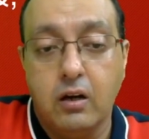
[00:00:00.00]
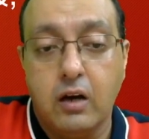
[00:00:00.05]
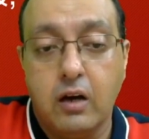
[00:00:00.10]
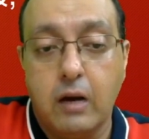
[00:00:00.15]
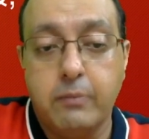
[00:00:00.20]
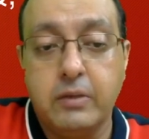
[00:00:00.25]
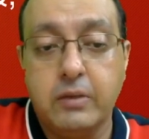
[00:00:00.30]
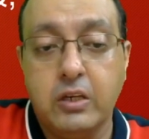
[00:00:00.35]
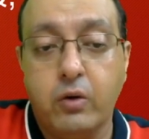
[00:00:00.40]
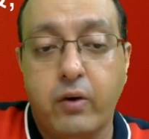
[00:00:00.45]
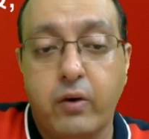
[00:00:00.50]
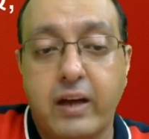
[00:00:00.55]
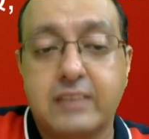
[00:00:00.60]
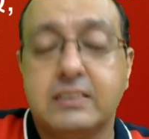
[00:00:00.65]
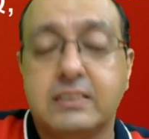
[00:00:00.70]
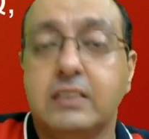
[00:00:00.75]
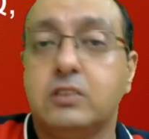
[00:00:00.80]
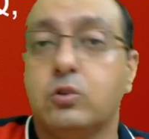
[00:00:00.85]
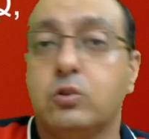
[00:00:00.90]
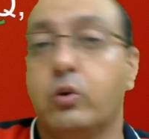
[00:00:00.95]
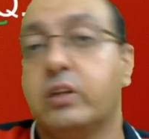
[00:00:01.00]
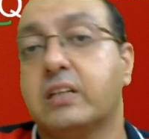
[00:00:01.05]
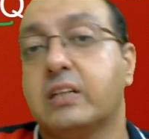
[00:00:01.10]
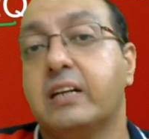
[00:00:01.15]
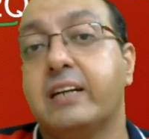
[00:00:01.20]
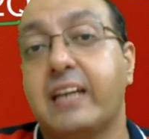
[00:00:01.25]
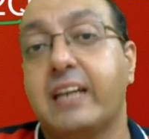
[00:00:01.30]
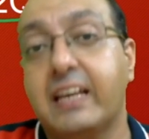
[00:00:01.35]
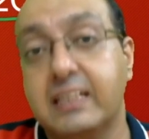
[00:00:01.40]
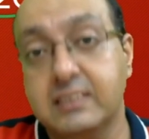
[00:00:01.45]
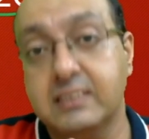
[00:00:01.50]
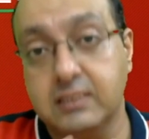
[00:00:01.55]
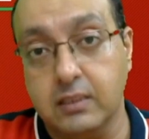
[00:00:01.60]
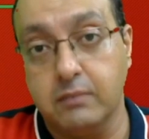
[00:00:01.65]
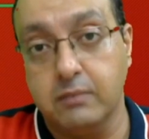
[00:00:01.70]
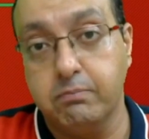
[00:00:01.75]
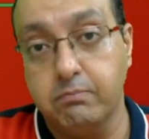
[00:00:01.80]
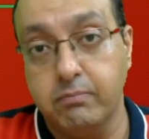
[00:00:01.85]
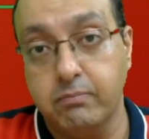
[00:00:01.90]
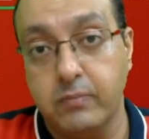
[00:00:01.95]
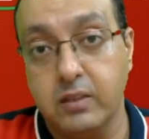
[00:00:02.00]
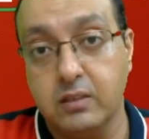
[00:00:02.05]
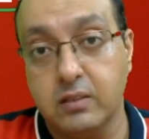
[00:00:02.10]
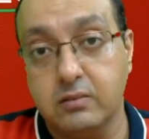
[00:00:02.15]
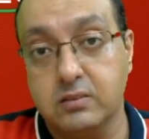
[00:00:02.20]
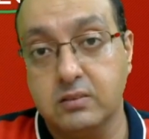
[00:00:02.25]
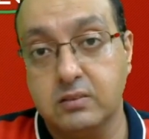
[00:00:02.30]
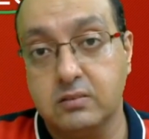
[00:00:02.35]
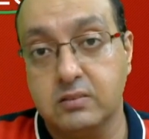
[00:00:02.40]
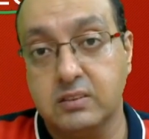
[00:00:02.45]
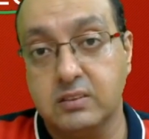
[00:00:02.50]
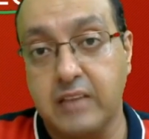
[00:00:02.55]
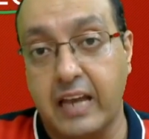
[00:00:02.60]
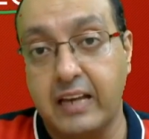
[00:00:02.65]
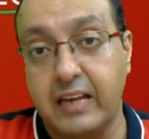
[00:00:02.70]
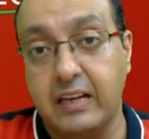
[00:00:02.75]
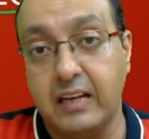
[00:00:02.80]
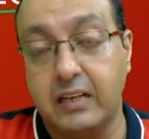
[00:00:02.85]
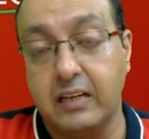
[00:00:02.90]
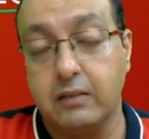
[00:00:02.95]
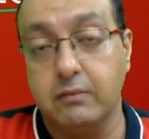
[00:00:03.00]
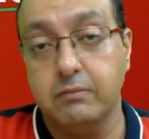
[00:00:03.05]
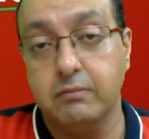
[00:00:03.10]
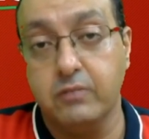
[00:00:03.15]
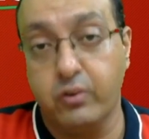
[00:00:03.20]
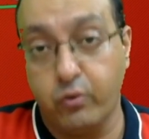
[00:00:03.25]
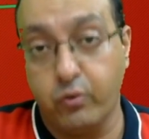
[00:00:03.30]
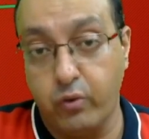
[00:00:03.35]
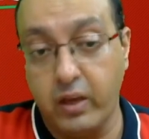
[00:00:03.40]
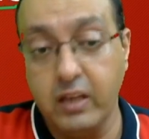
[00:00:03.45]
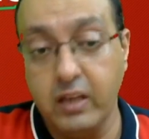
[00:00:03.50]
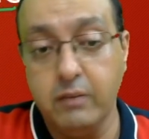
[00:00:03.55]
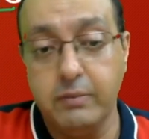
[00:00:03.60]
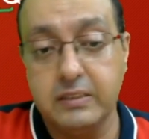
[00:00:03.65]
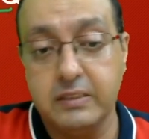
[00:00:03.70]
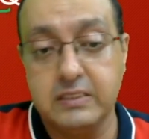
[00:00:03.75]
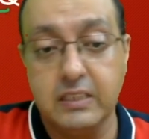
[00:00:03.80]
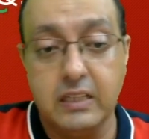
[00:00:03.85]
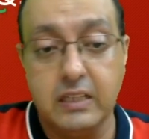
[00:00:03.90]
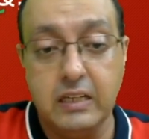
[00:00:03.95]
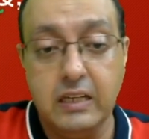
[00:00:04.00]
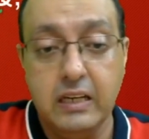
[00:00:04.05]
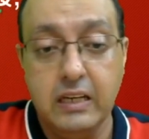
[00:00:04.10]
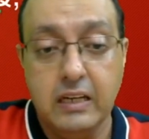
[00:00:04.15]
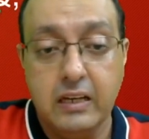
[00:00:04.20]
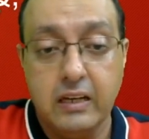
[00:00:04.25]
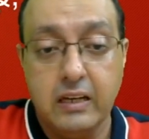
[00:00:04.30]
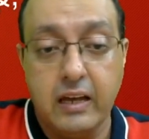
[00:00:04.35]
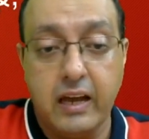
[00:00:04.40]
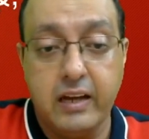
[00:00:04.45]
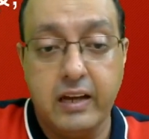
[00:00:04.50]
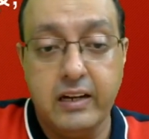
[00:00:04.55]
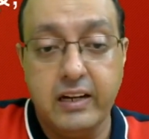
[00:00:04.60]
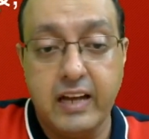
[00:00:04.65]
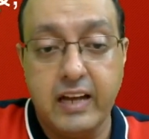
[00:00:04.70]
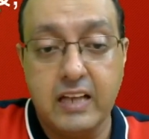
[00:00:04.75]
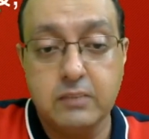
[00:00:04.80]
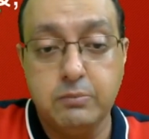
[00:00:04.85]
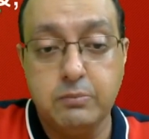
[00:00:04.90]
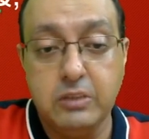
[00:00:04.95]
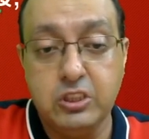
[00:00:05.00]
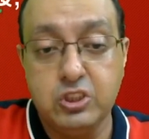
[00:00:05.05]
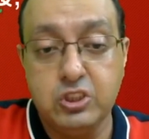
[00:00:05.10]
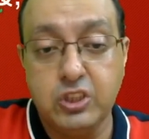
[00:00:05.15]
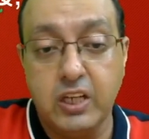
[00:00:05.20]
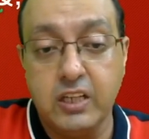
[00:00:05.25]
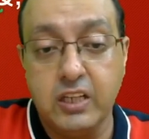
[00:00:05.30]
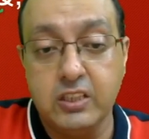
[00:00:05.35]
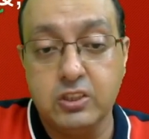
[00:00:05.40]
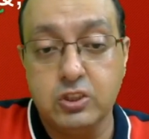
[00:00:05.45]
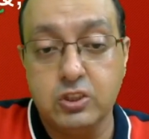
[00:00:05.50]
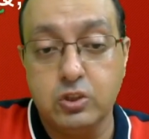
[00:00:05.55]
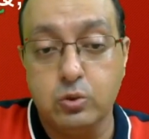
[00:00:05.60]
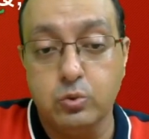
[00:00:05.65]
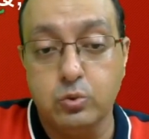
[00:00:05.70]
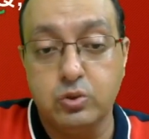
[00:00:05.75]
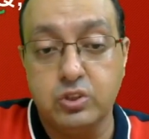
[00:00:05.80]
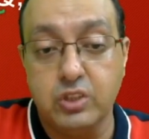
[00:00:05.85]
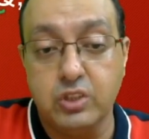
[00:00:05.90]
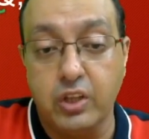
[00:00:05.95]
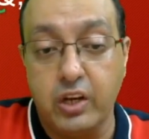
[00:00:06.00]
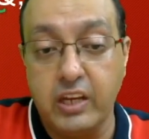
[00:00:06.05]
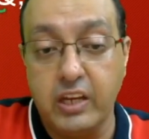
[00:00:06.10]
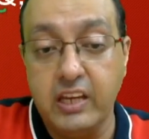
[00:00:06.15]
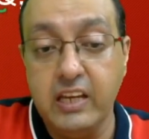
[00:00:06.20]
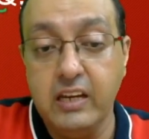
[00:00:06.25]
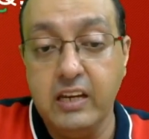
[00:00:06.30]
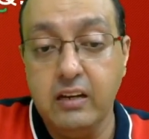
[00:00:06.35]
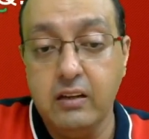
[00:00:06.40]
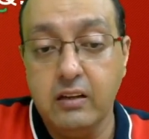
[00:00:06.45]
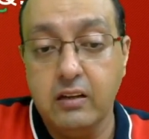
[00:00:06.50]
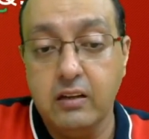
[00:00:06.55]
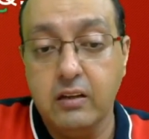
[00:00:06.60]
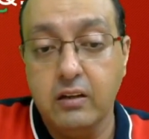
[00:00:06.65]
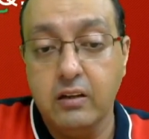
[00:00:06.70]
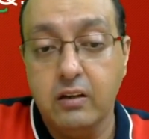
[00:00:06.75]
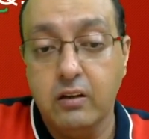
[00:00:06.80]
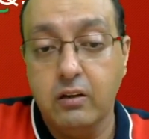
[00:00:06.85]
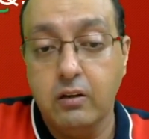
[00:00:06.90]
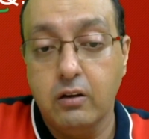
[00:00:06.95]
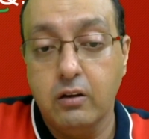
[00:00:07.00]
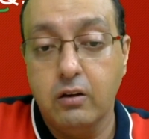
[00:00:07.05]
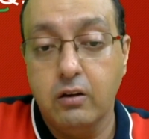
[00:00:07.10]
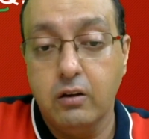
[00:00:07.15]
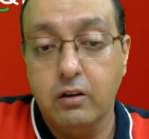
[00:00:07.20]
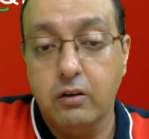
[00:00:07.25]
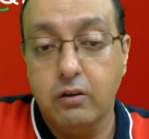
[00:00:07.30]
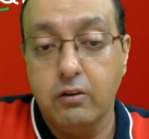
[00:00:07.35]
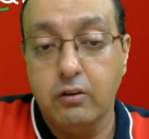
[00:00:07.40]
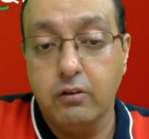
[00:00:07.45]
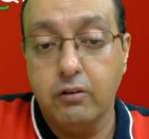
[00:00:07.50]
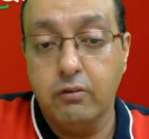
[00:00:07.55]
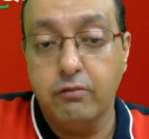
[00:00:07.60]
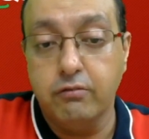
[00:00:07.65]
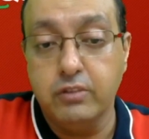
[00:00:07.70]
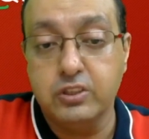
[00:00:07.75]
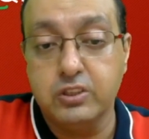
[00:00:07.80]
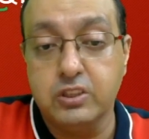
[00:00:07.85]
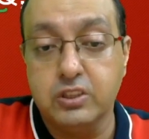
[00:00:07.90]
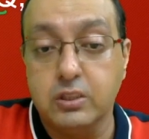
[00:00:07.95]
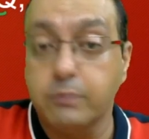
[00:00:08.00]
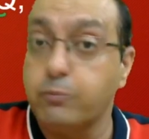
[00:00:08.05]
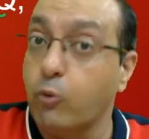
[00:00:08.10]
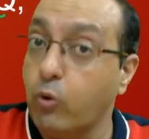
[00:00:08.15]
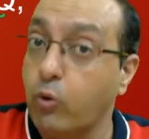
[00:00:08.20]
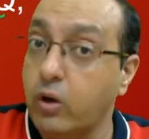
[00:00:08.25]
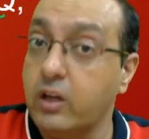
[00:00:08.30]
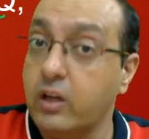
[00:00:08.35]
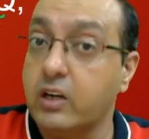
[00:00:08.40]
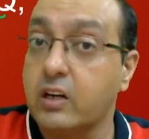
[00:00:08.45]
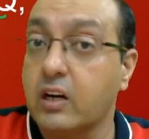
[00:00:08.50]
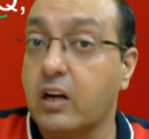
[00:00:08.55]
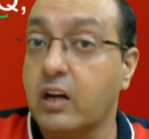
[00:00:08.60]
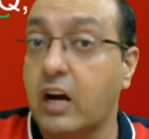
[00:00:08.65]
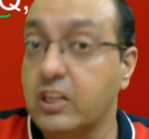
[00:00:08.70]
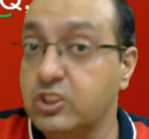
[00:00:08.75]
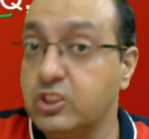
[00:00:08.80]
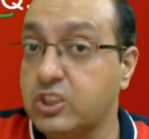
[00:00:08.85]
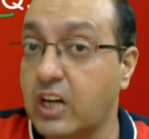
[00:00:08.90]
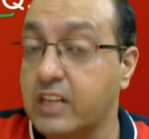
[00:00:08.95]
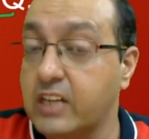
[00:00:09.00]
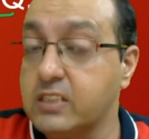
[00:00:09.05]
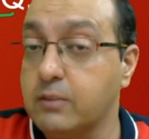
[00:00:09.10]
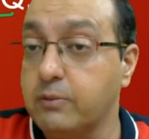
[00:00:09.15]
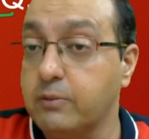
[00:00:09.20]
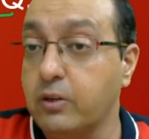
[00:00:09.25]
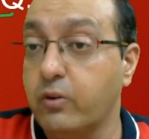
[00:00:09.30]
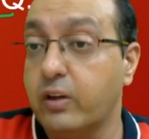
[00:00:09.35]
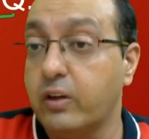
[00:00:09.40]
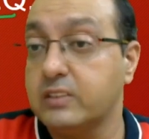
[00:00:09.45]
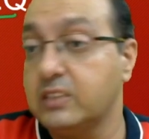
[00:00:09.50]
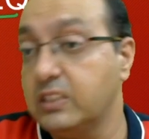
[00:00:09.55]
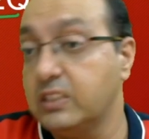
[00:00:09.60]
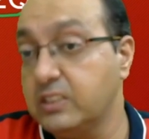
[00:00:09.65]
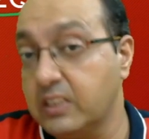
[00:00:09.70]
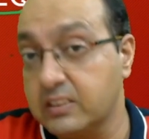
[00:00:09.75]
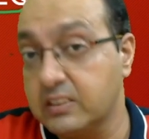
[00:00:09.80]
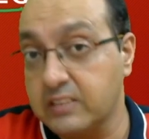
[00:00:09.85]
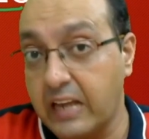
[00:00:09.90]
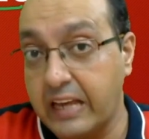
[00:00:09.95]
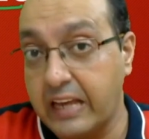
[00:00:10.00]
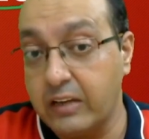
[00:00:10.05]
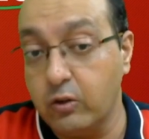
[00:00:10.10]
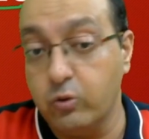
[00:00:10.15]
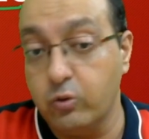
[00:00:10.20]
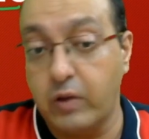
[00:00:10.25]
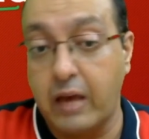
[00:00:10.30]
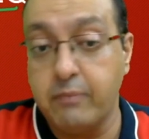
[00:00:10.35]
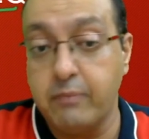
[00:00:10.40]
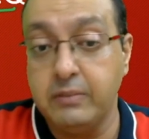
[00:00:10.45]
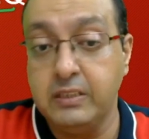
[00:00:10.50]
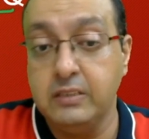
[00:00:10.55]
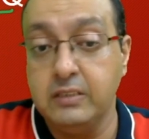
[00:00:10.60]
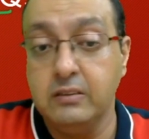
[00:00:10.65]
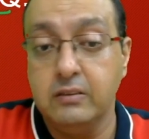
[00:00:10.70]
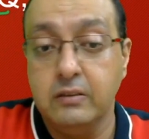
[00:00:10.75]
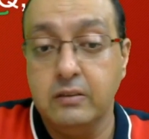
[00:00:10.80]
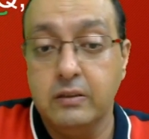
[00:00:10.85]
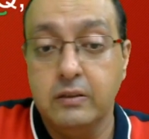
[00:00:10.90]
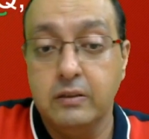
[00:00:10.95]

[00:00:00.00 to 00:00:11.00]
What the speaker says: amino acid, so it contains a cyclic ring basically, and it has been changed to serine, which is a polar uncharged amino acid just like glutamine.